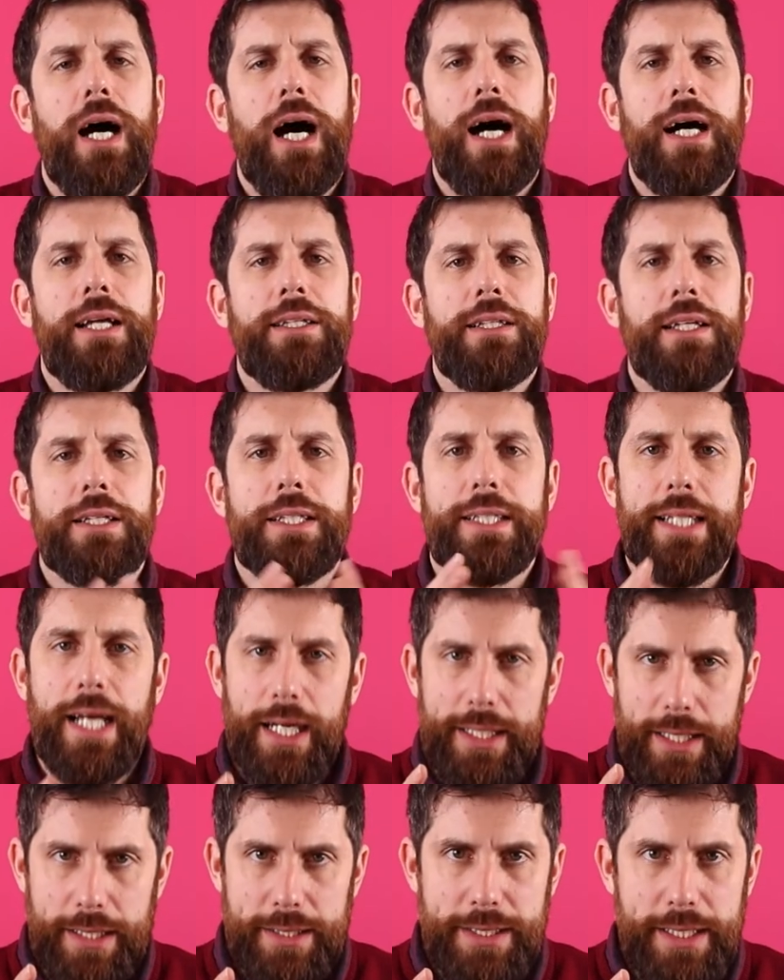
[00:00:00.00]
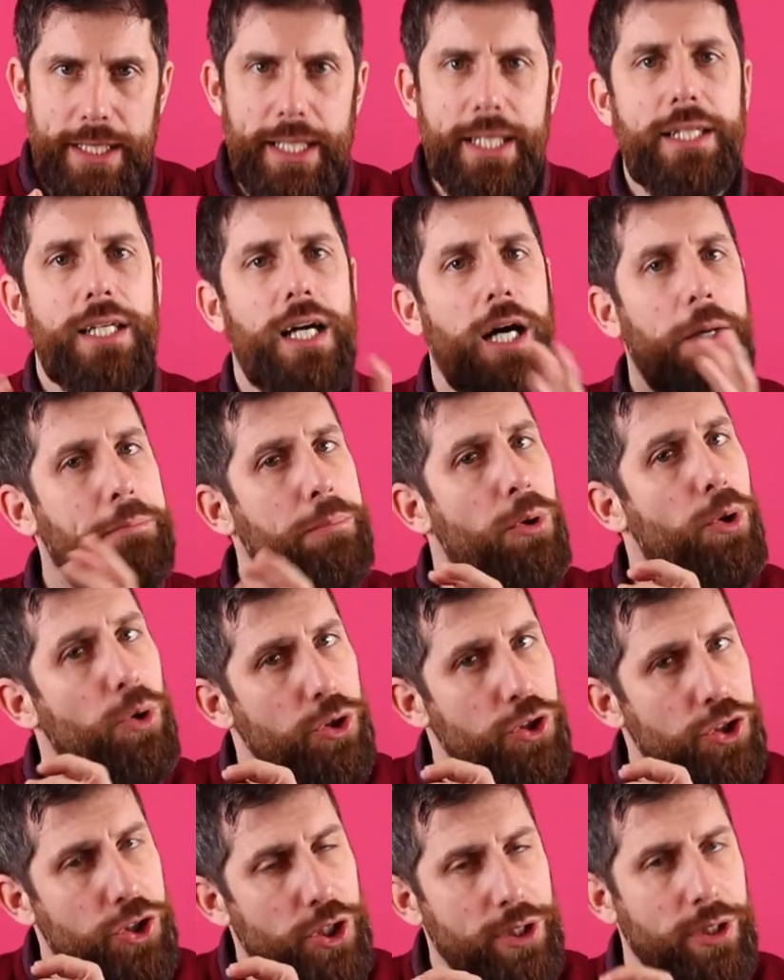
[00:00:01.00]
and guaranteeing a
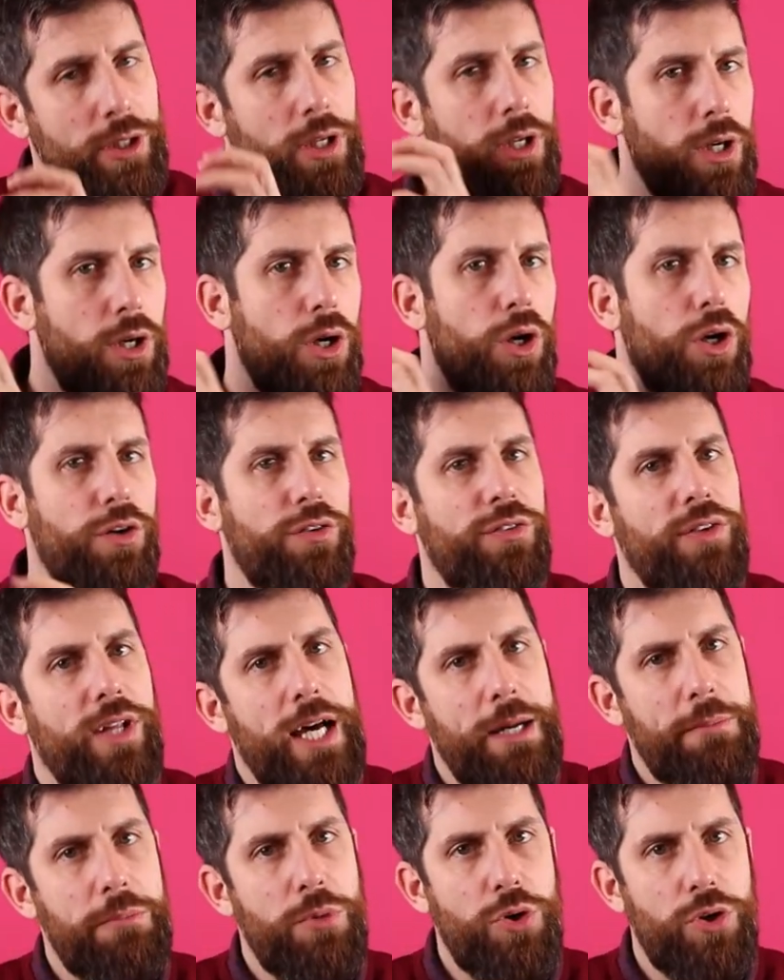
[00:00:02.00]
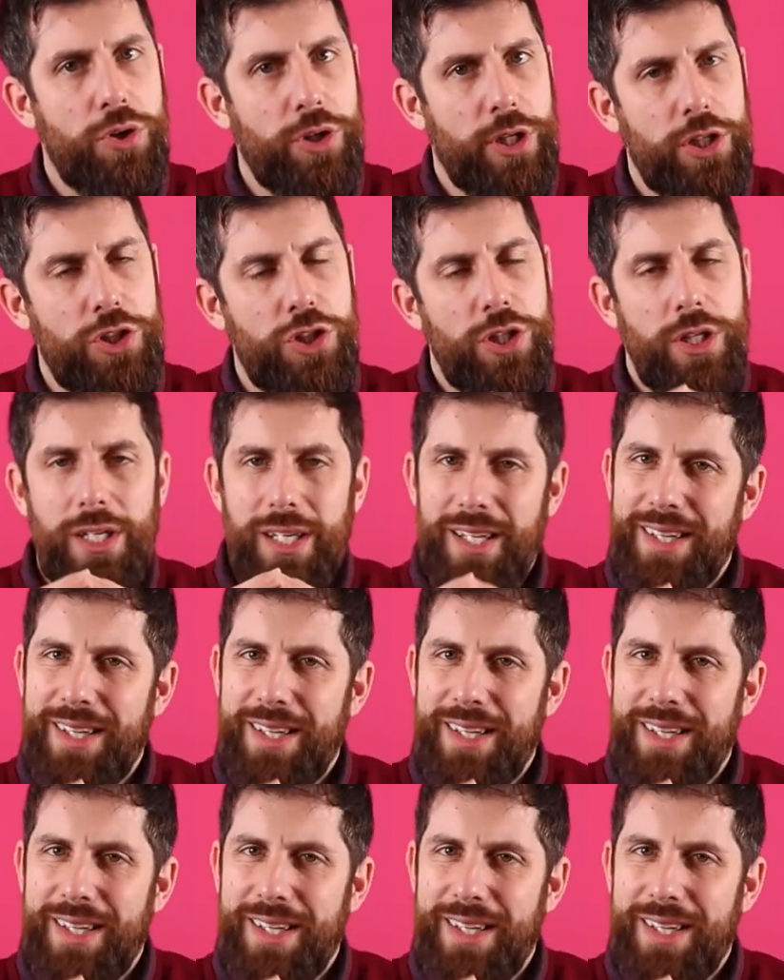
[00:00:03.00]
portion off that mortgage.